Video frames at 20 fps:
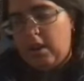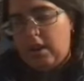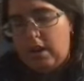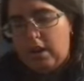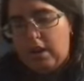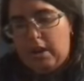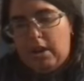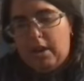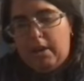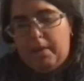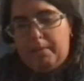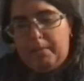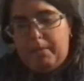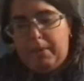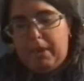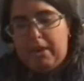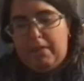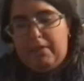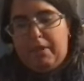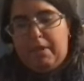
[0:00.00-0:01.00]
Um, and
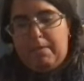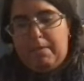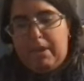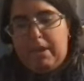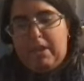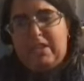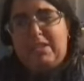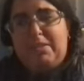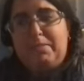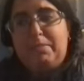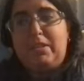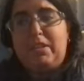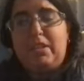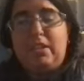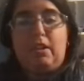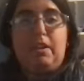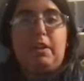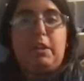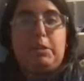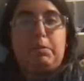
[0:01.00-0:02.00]
if I make some
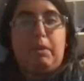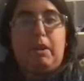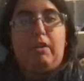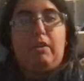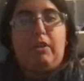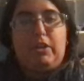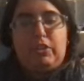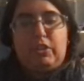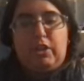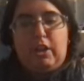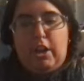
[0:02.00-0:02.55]
serious progress on